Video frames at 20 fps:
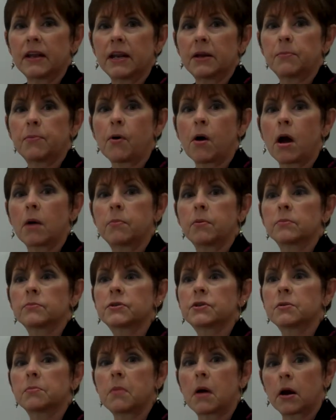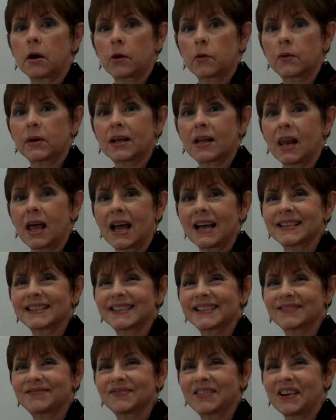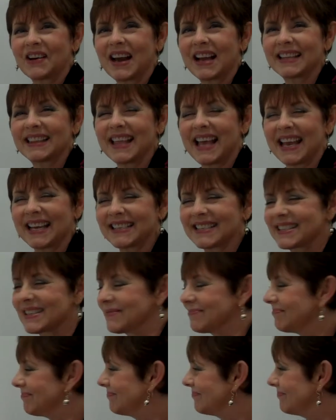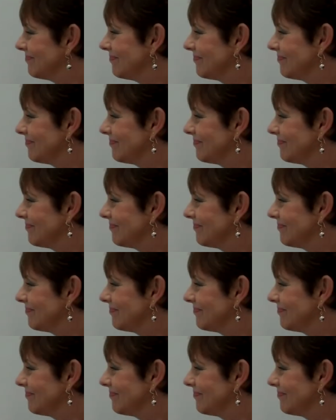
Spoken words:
any problems tomorrow in class. All right, thanks.